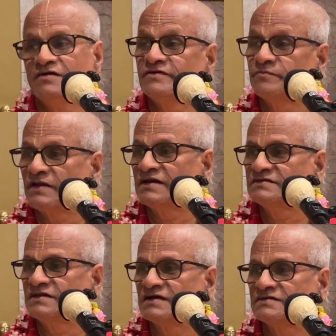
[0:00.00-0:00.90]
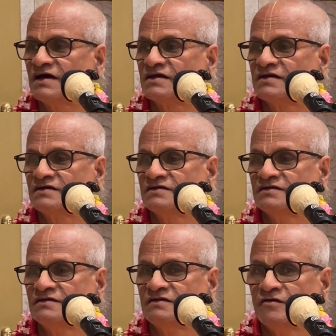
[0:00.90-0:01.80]
Every plan is like that.
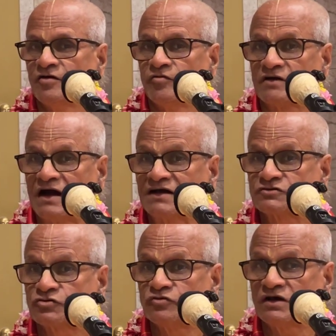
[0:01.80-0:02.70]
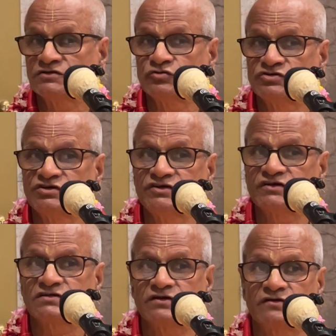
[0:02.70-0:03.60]
But as soon as you
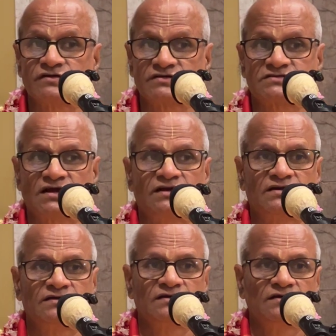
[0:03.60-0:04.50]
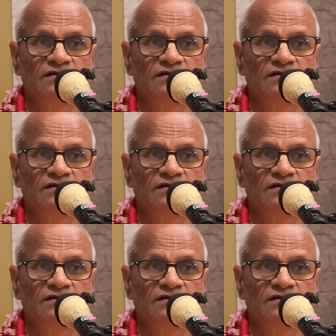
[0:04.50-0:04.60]
seriously understand